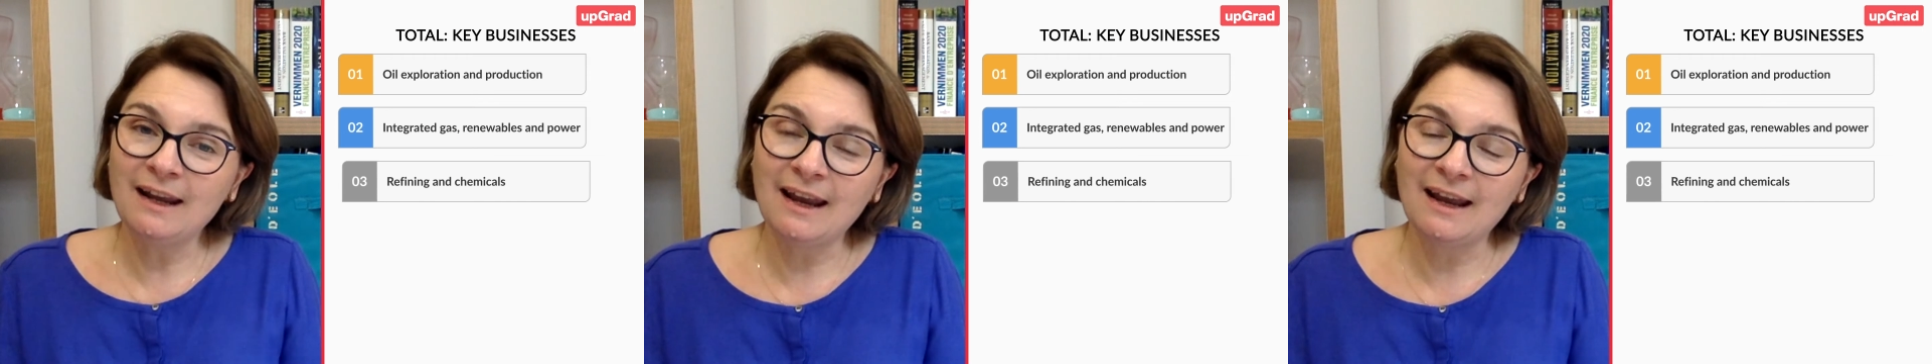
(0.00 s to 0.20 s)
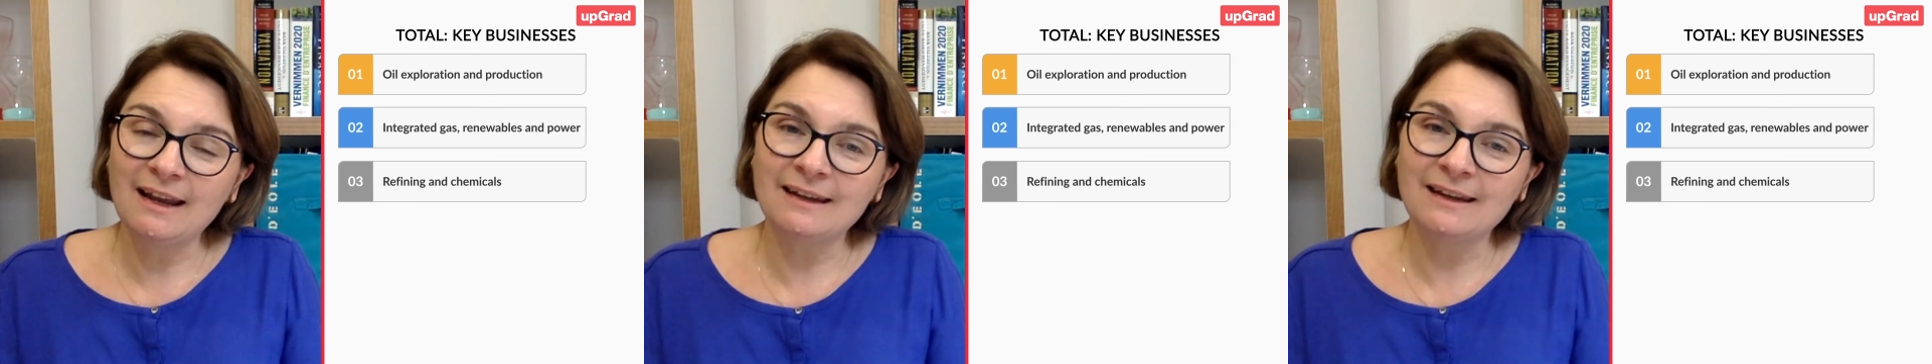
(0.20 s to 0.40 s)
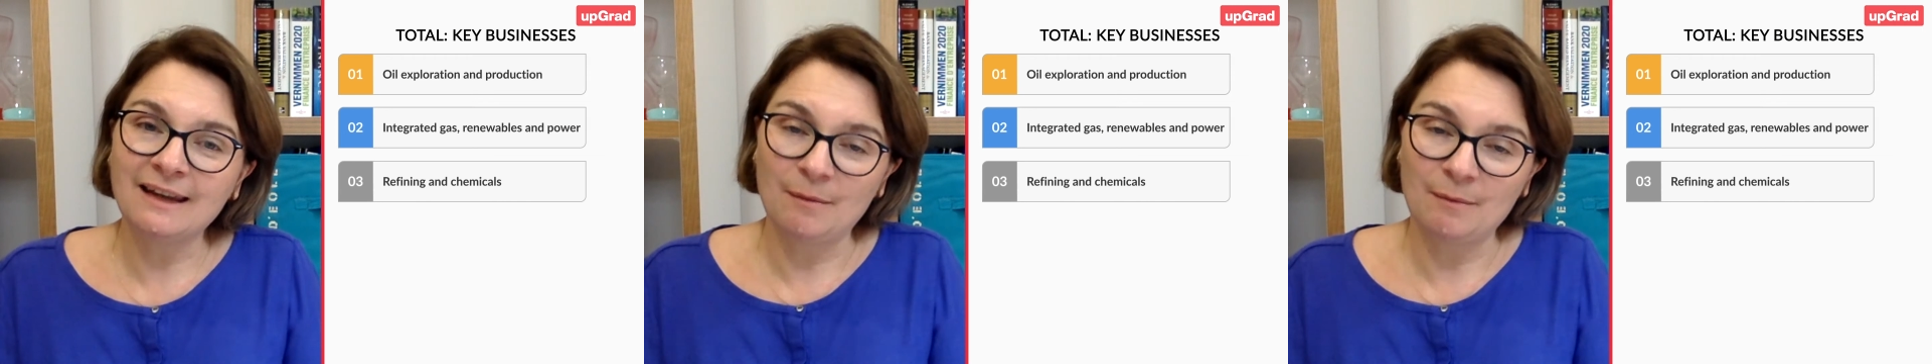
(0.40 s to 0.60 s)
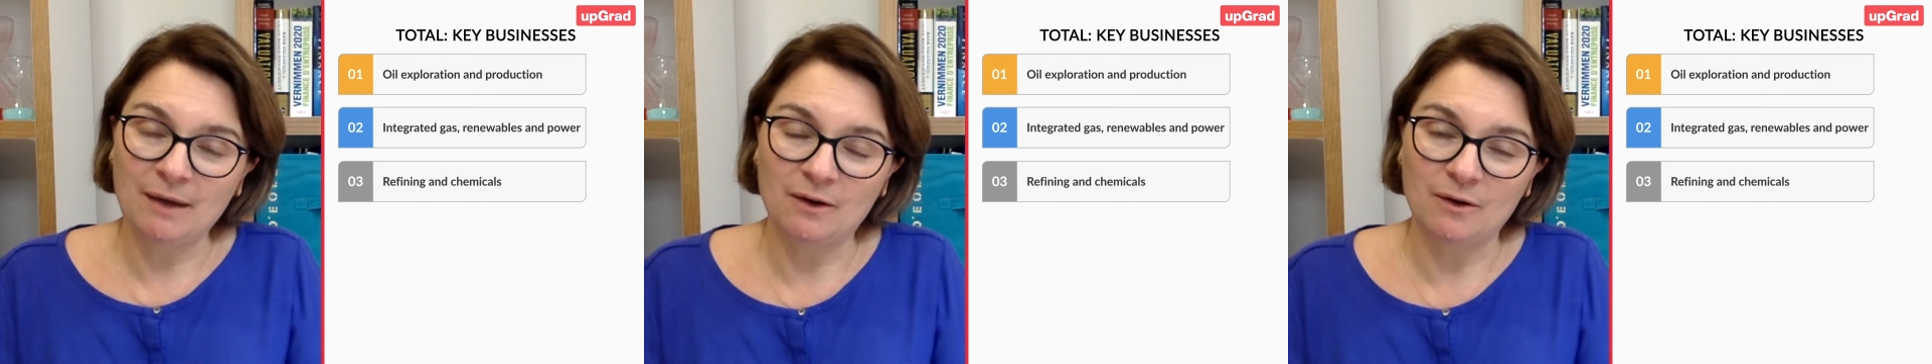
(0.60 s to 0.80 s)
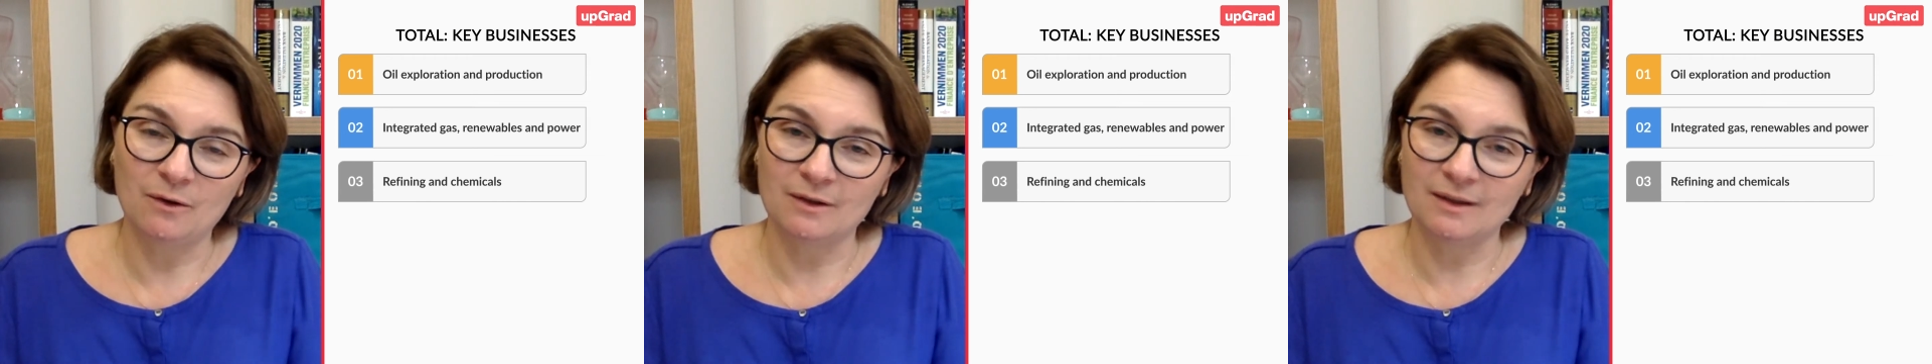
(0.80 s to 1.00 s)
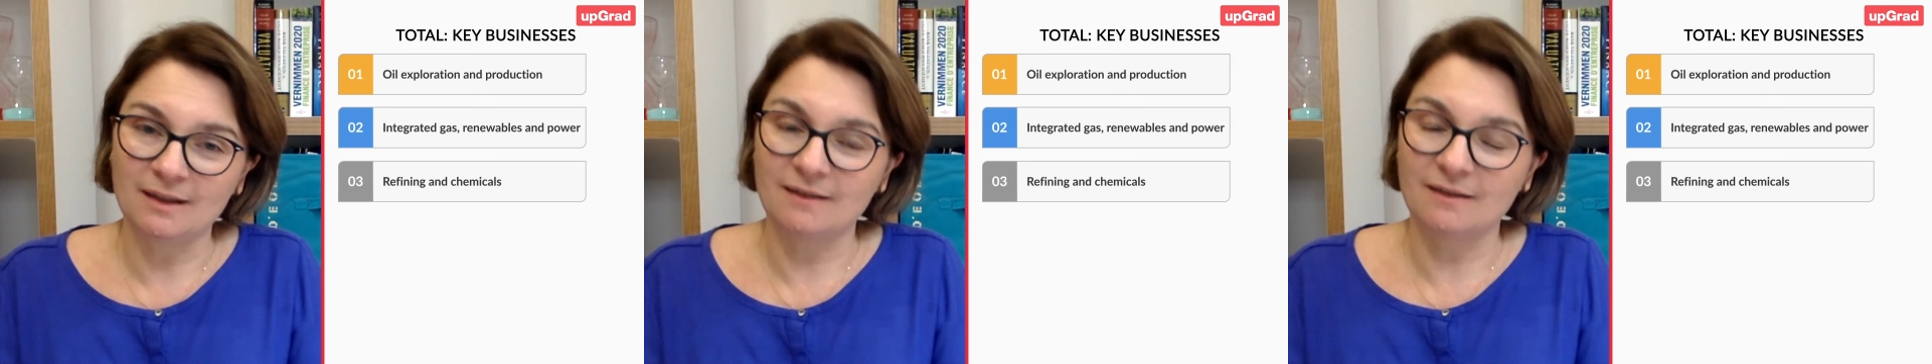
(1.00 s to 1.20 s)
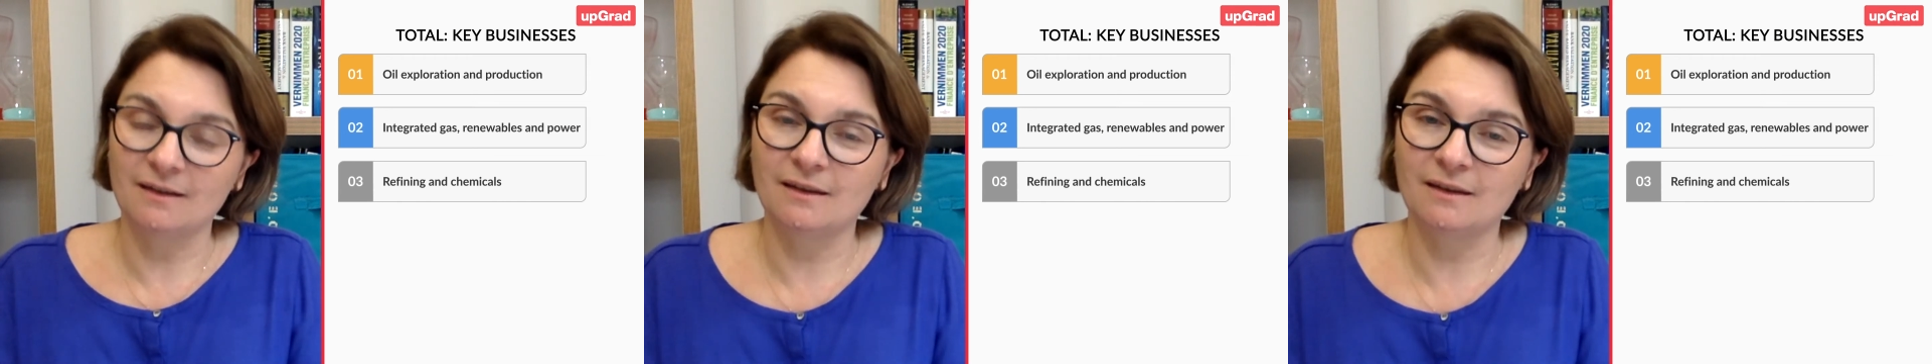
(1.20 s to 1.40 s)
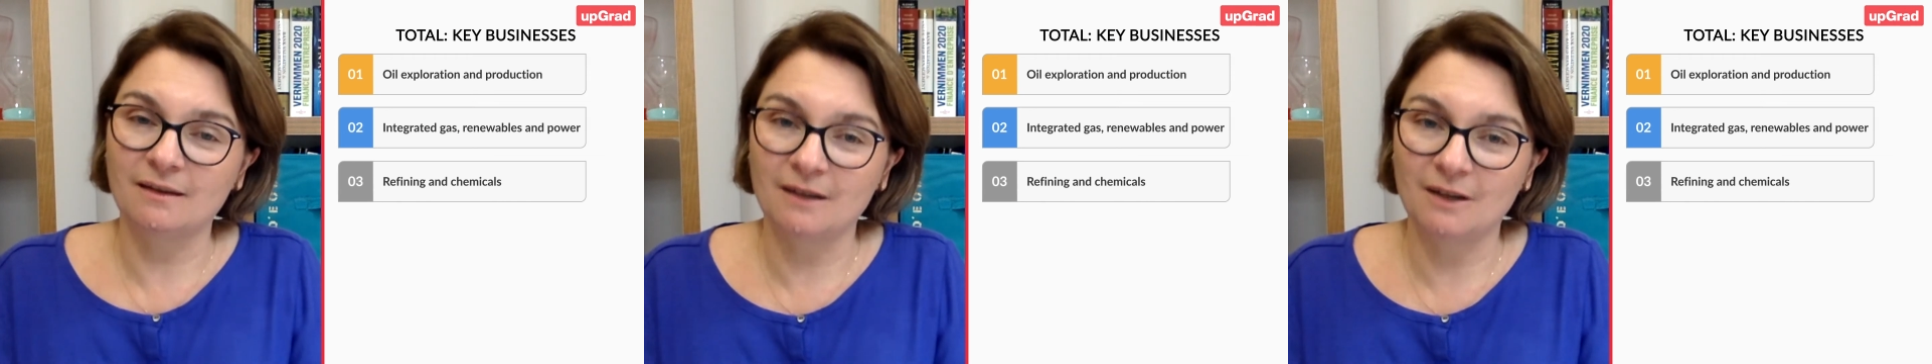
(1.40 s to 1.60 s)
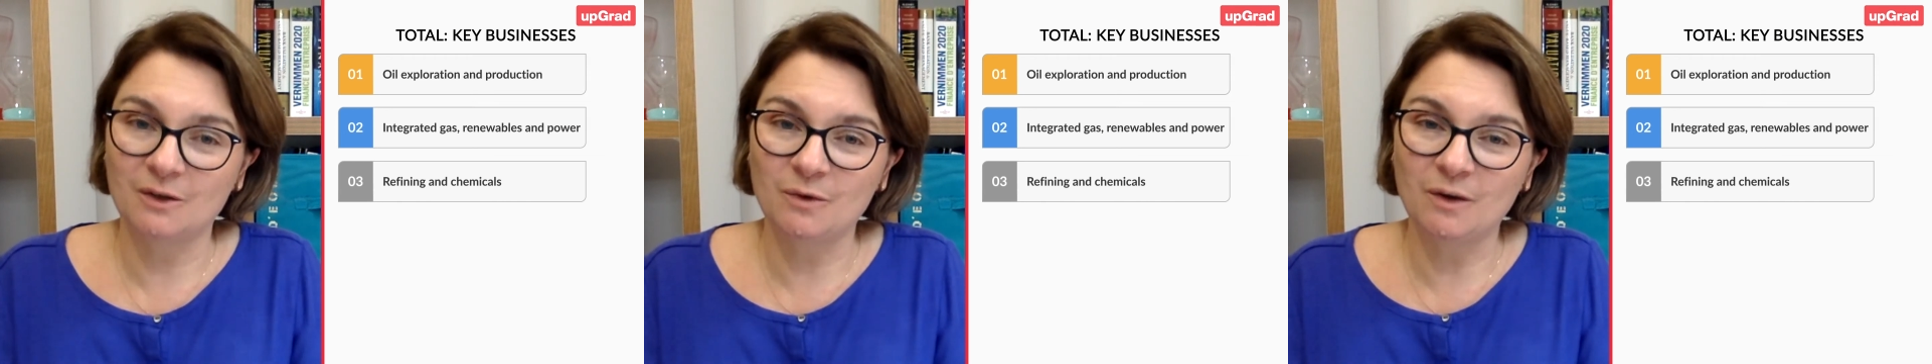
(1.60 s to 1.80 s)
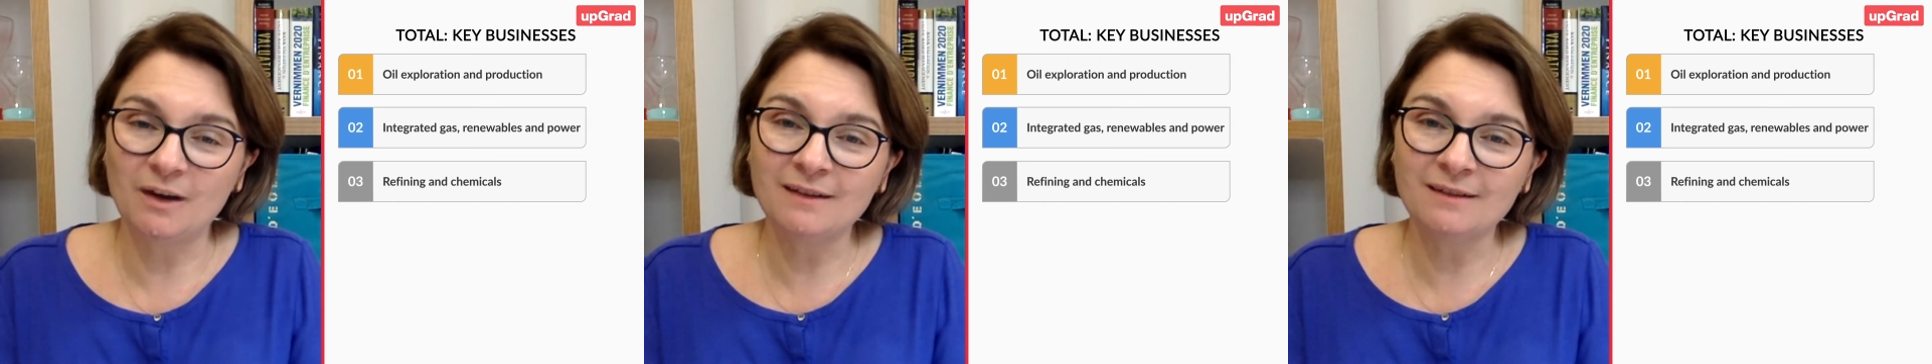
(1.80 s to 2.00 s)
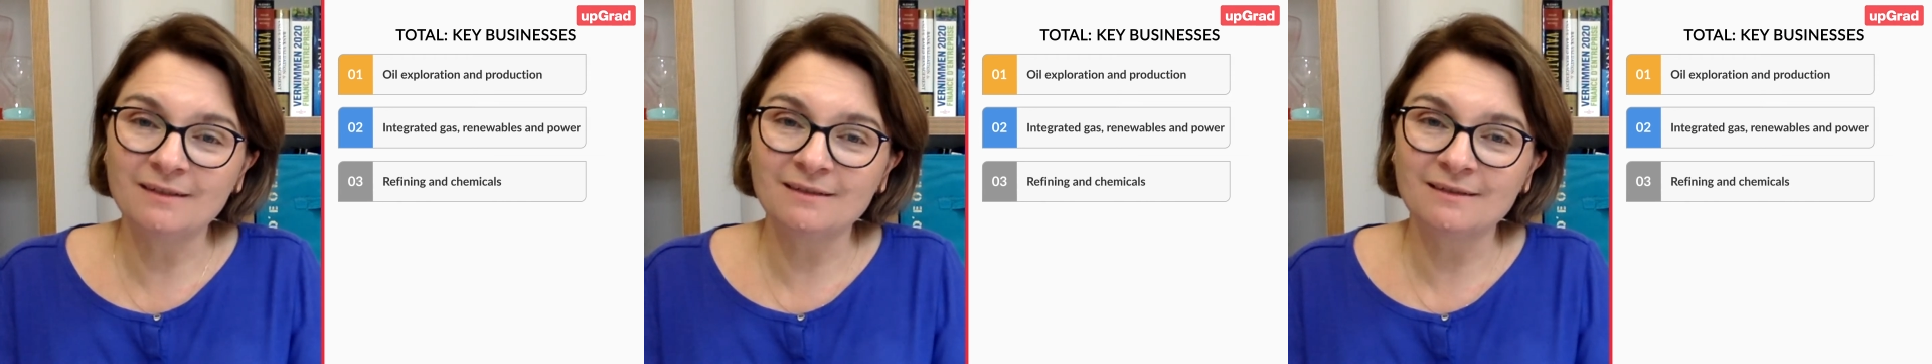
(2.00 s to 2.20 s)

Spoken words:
and chemicals is the third one.